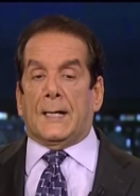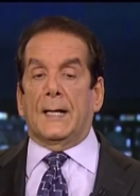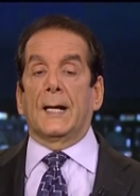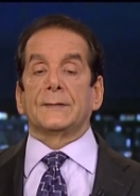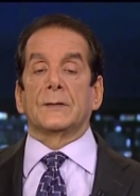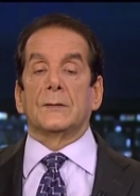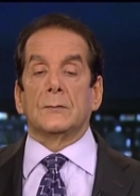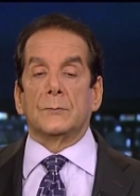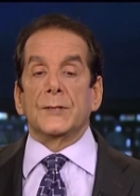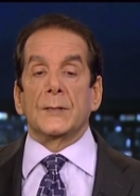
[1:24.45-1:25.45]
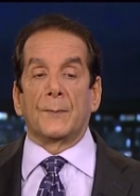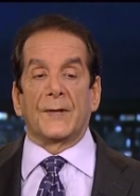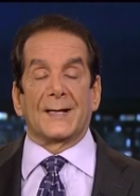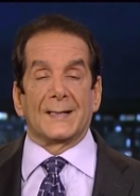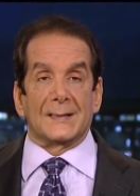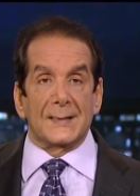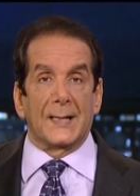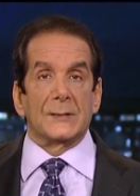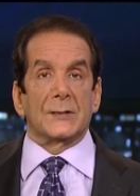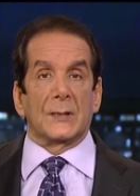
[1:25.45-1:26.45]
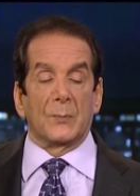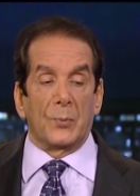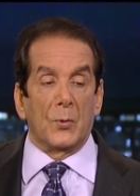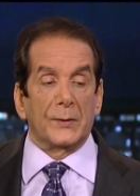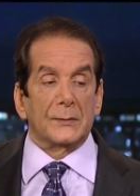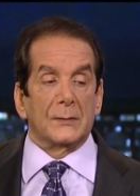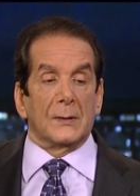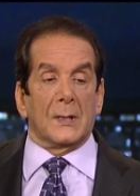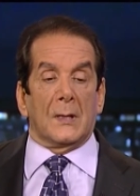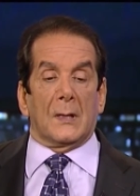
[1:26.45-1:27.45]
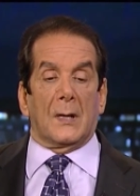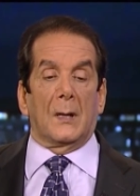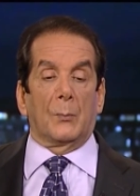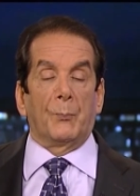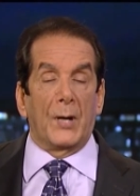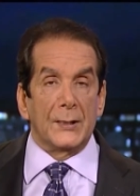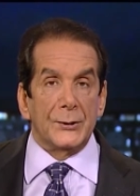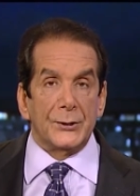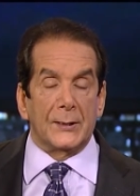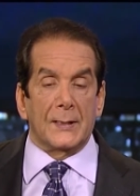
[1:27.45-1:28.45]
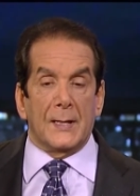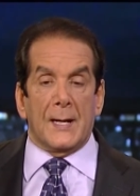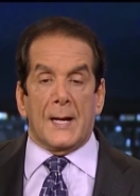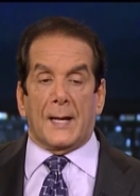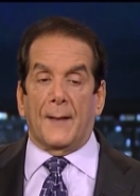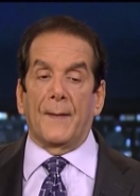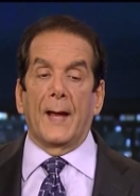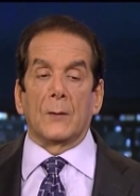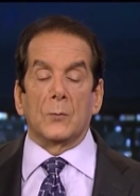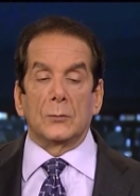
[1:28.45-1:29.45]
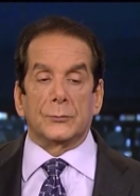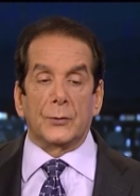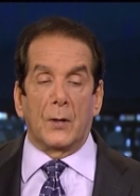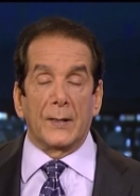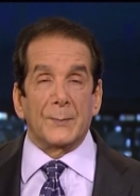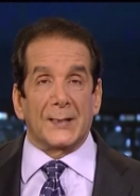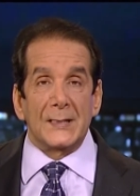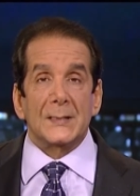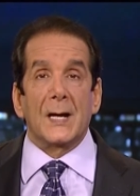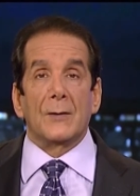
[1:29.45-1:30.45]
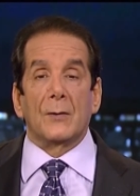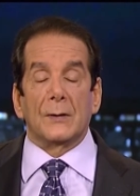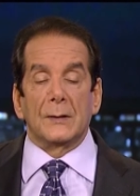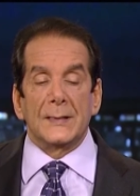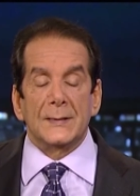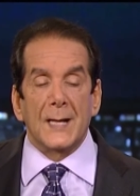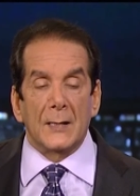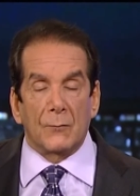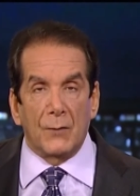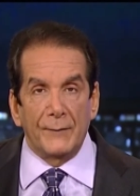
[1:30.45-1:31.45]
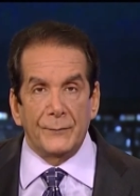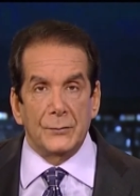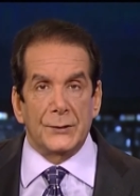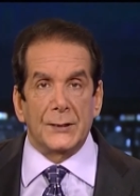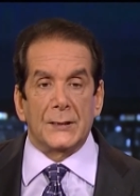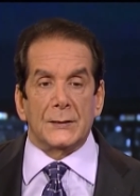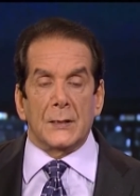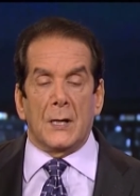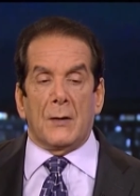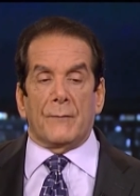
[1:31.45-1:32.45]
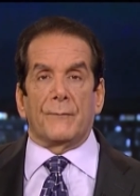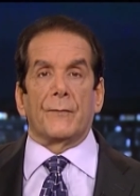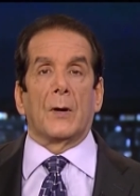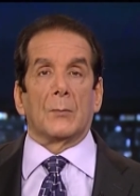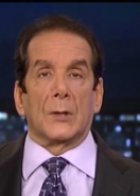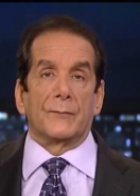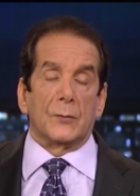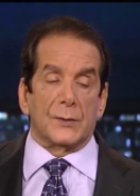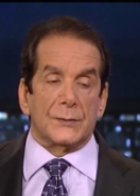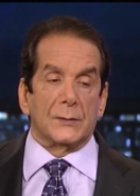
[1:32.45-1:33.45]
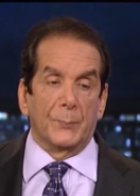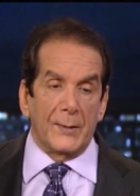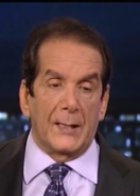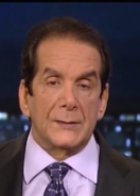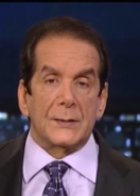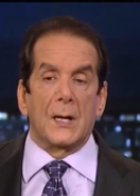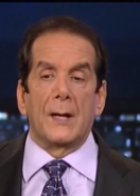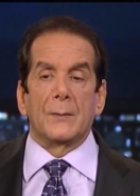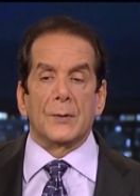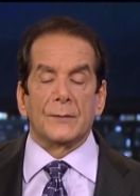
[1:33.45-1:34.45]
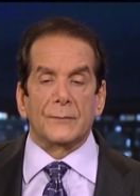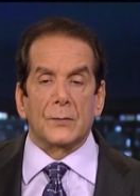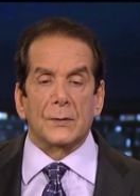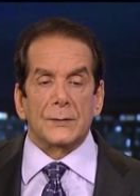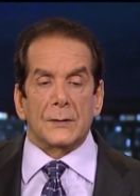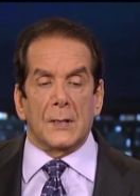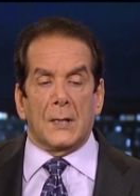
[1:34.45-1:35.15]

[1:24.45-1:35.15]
He has to do something intense, important, uh, punishing, and that will draw him in. He's got, he's got refugees from, of course, Palestine, but of course,